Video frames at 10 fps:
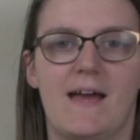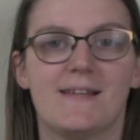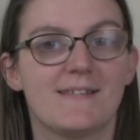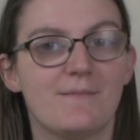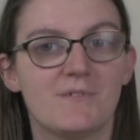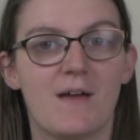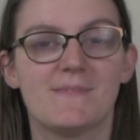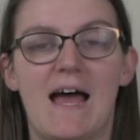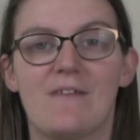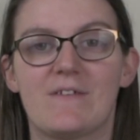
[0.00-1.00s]
And
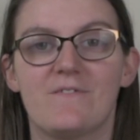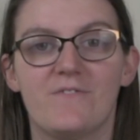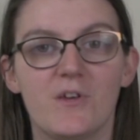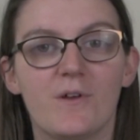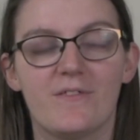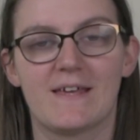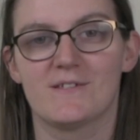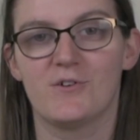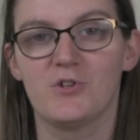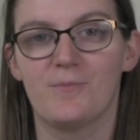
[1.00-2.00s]
sometimes having fewer
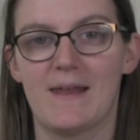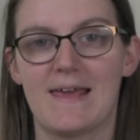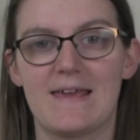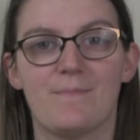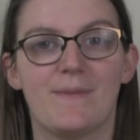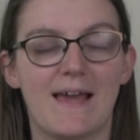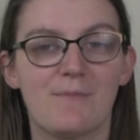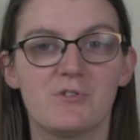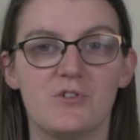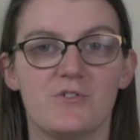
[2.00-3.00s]
things on your plate and being
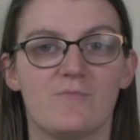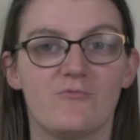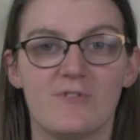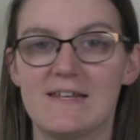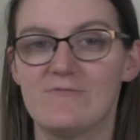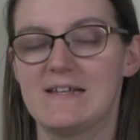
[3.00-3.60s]
able to do them really,